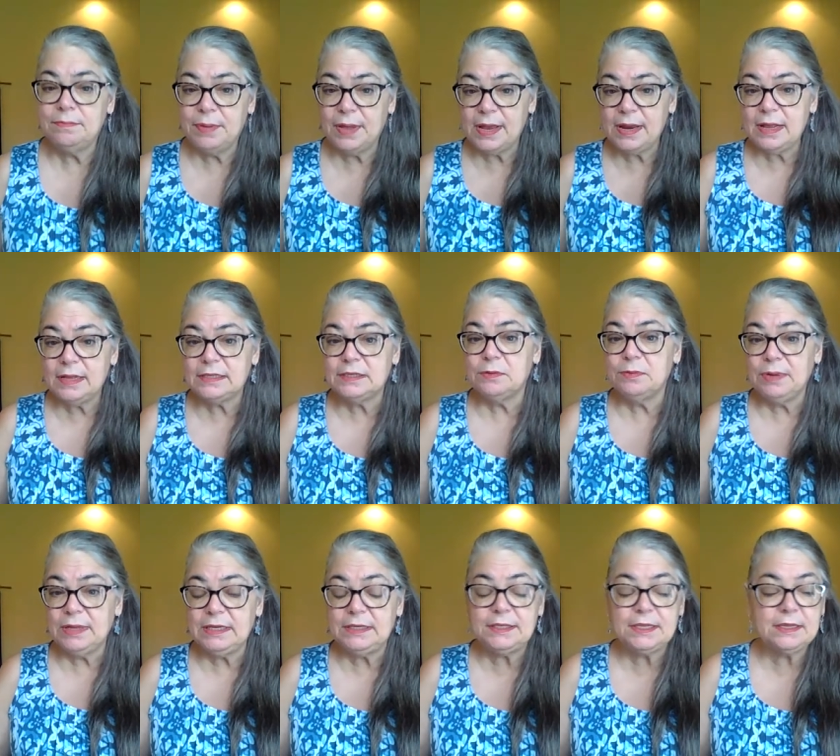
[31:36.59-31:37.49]
but it's a
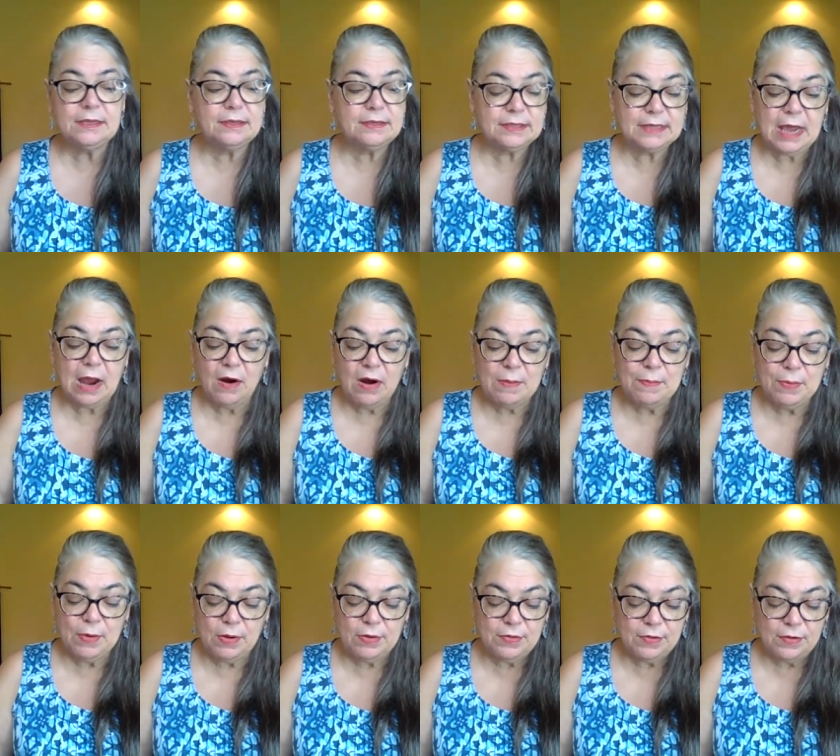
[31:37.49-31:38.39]
really scary
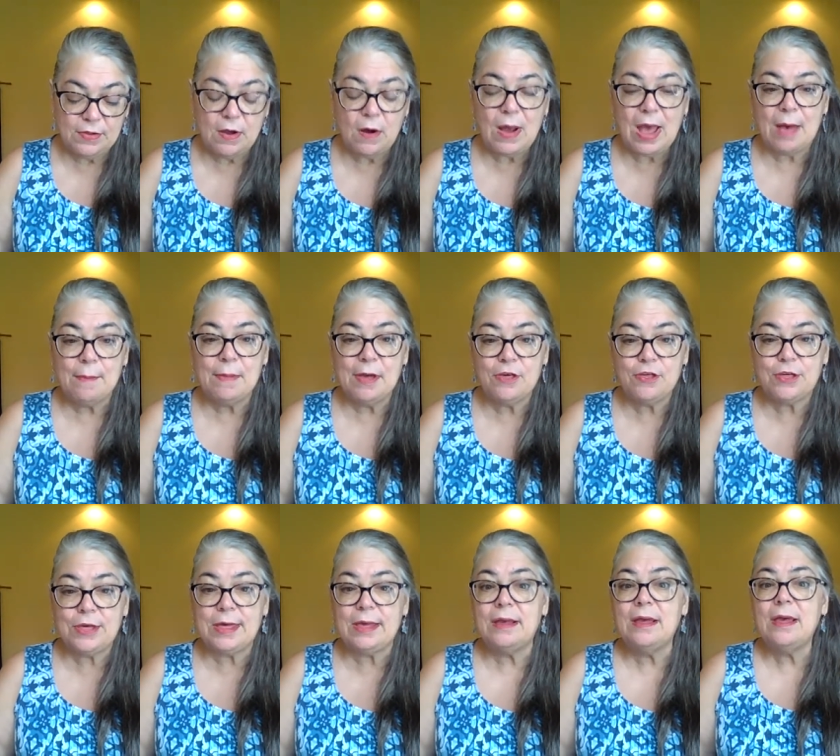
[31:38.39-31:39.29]
book to know how much
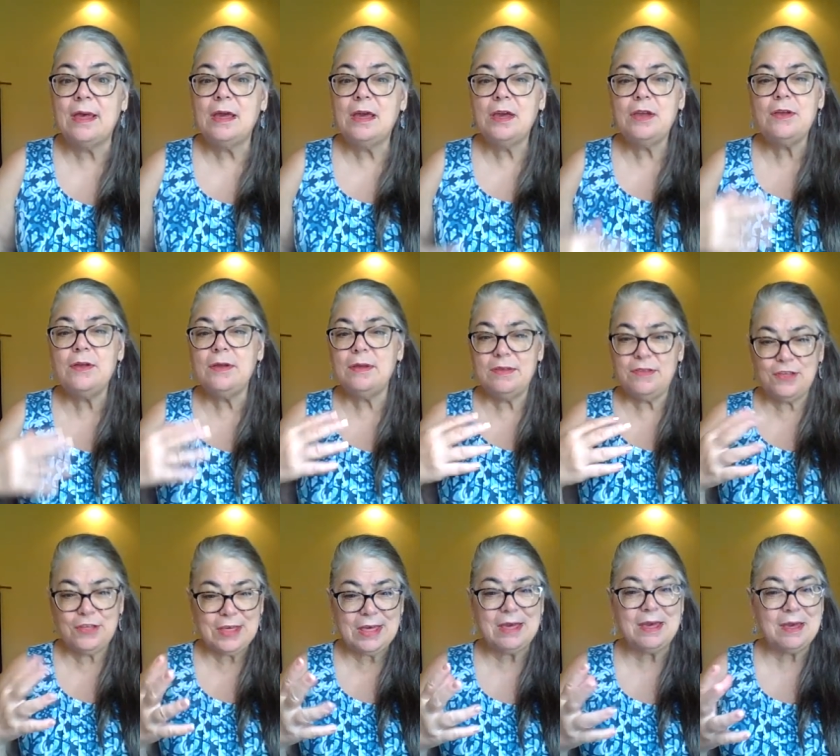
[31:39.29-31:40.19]
she
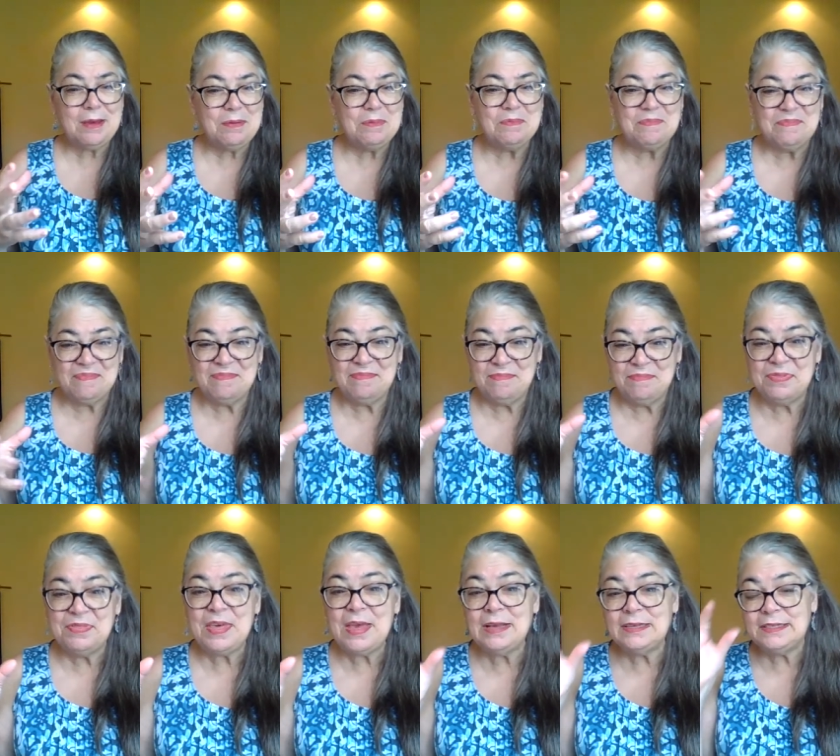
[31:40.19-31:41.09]
she
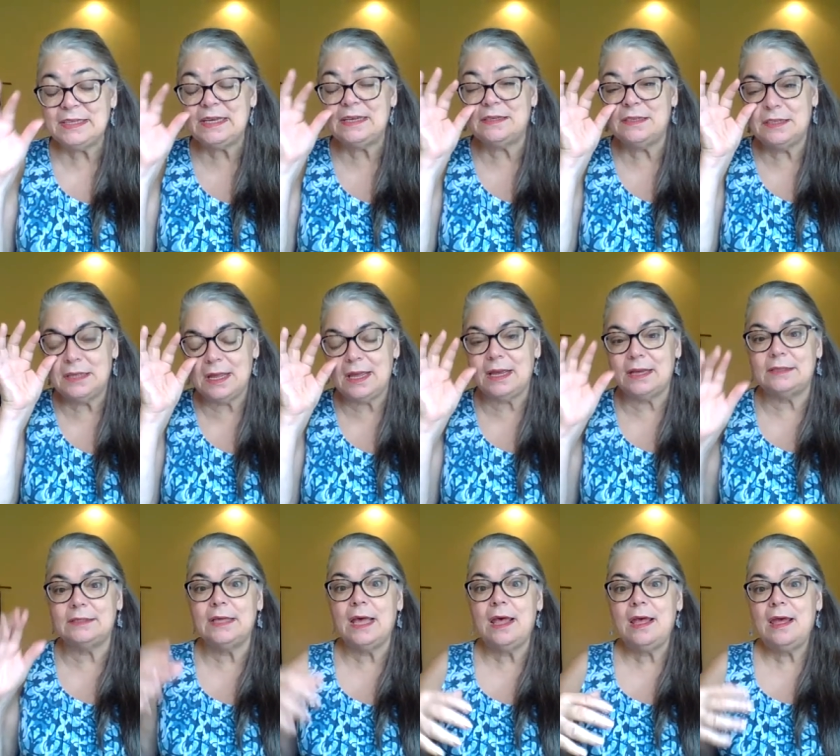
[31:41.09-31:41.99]
thinks these
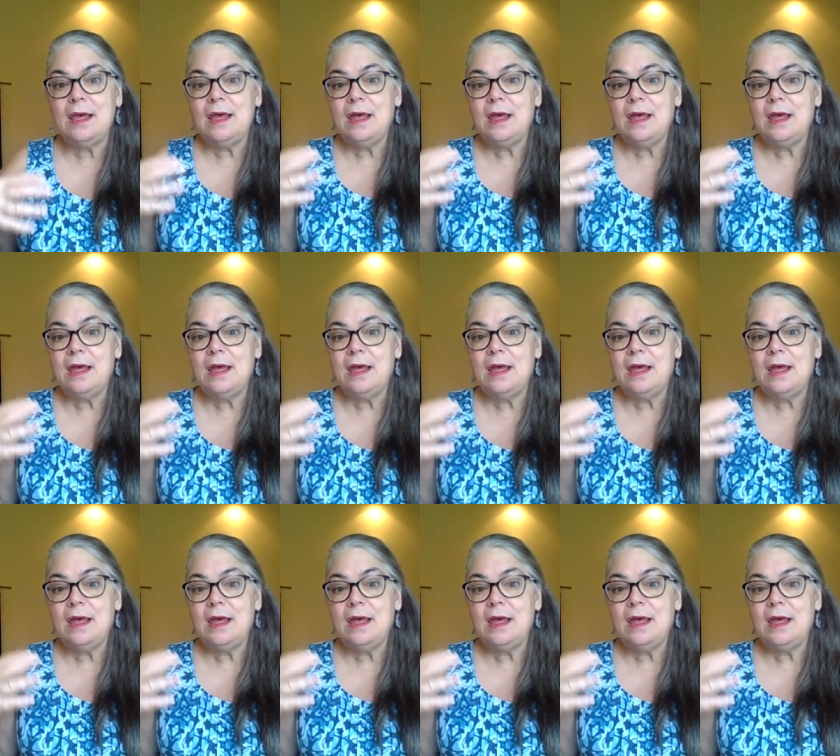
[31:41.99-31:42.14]
things